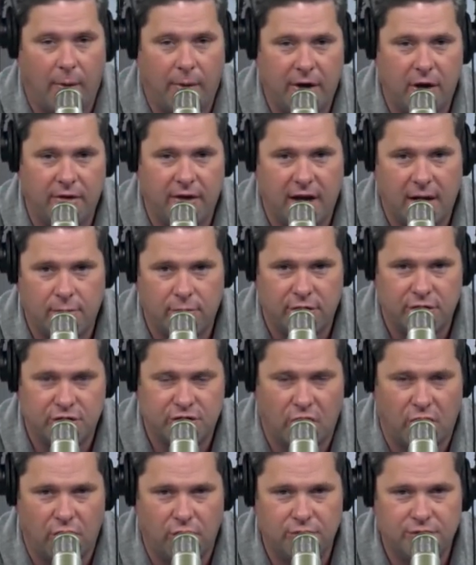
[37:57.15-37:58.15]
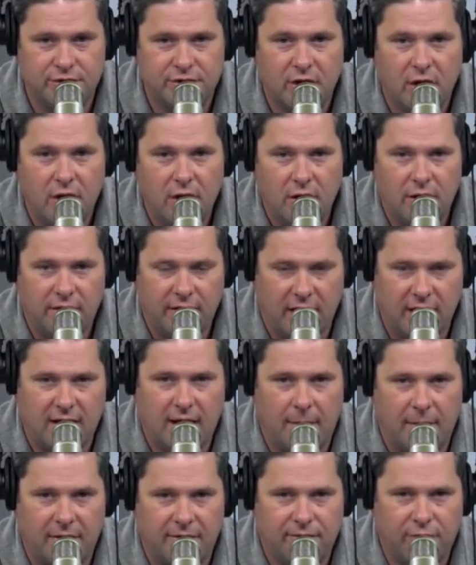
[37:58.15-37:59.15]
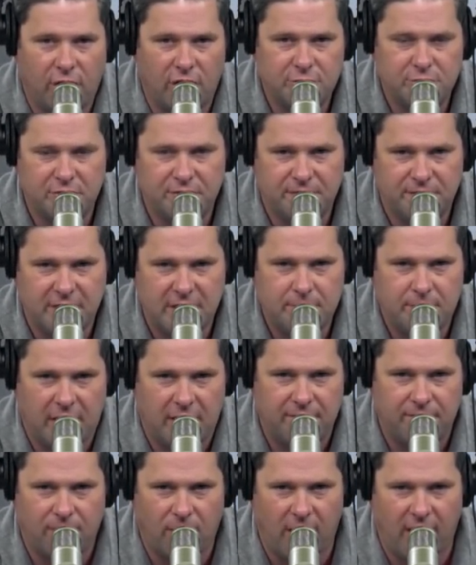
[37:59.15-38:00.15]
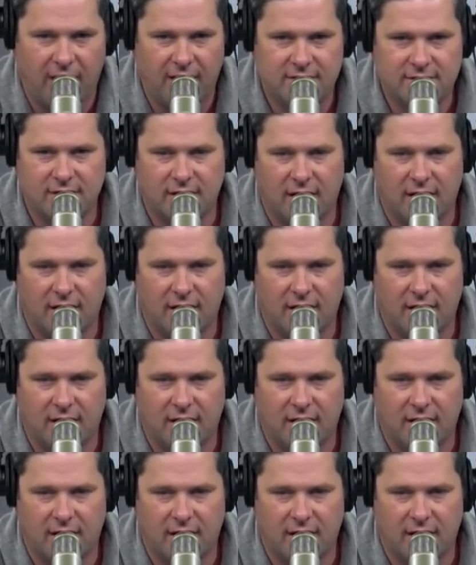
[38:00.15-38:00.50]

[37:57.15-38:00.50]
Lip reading: We know that Emory Jones, the incoming freshman, Felipe Franks,